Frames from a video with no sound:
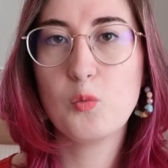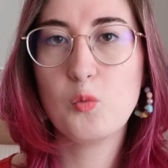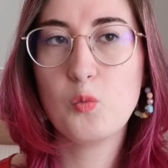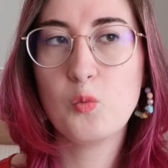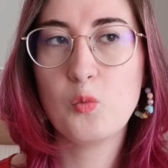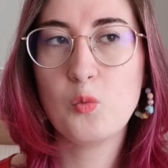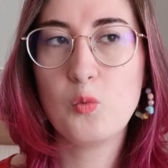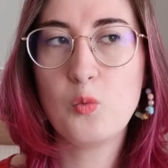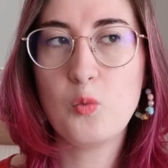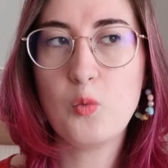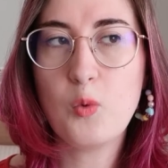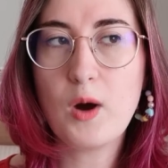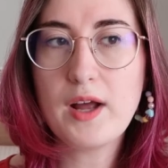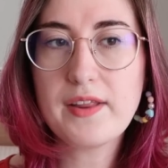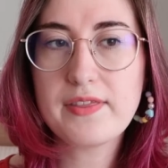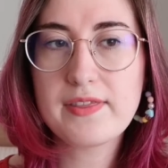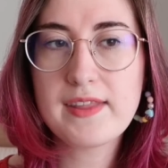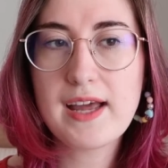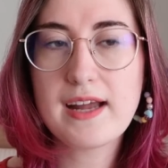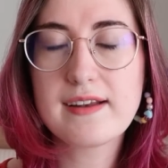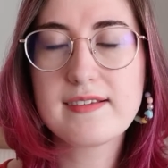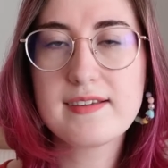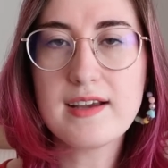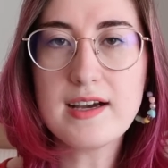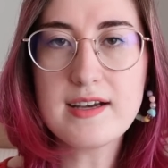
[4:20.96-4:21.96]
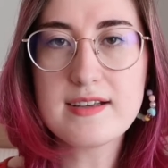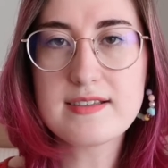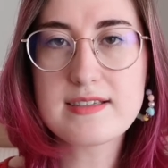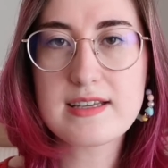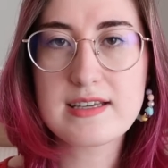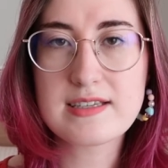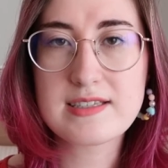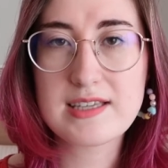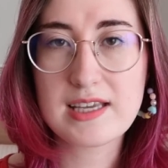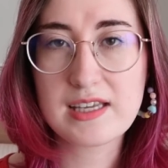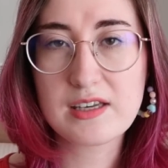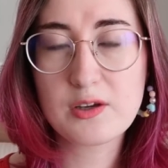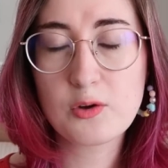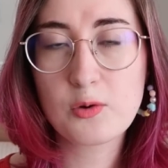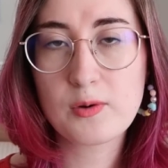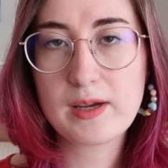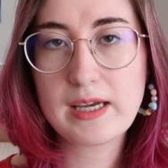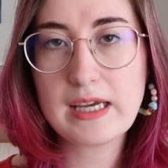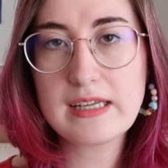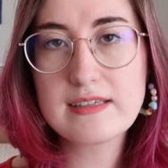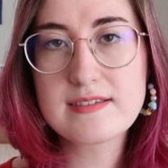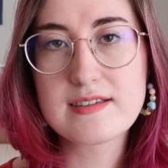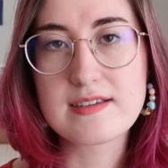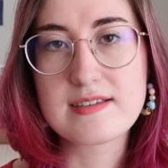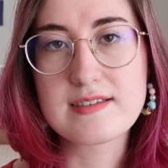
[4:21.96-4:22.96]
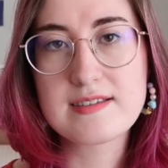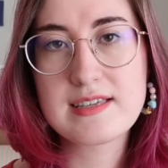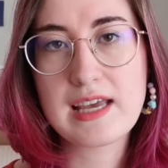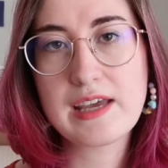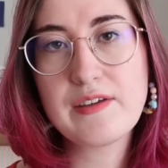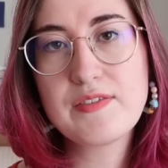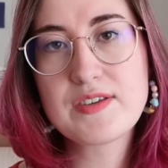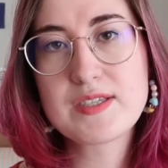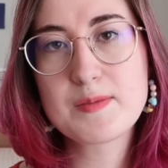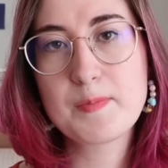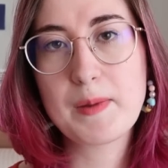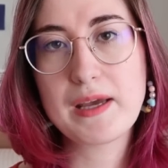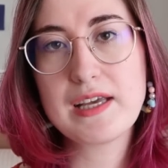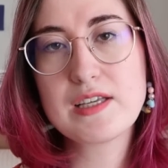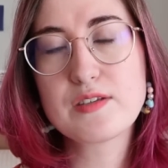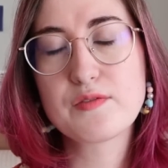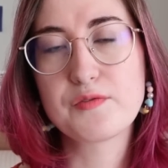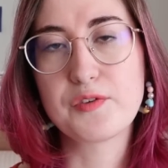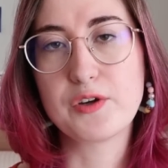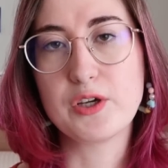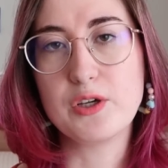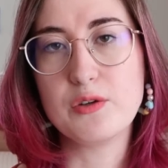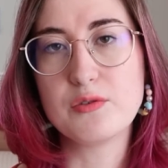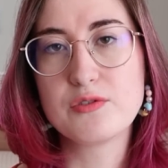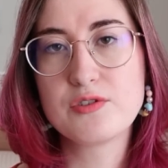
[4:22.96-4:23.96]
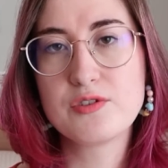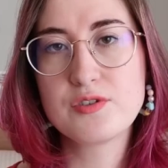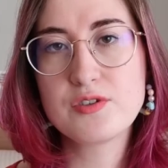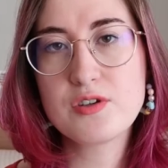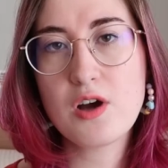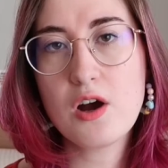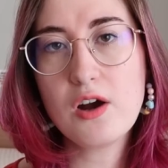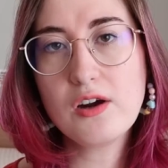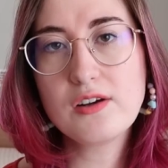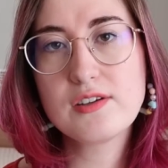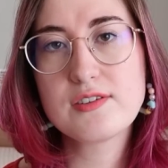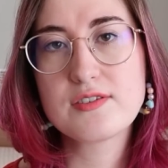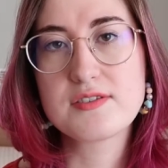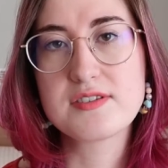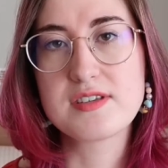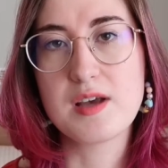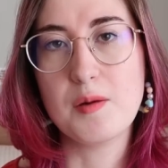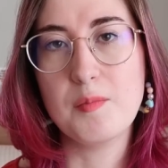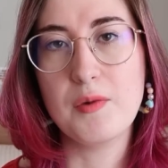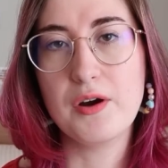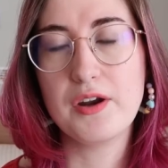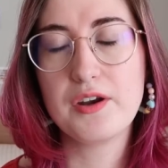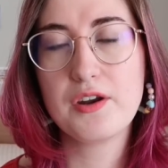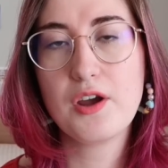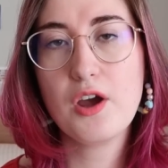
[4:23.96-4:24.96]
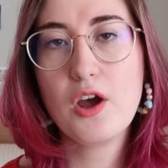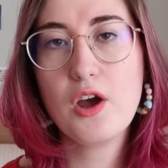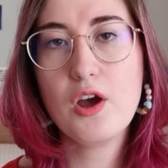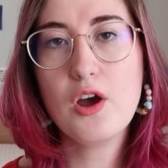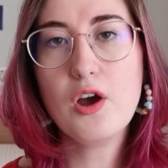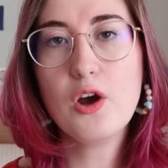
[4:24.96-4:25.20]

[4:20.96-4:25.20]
What that does is it creates a safe space for you to talk to someone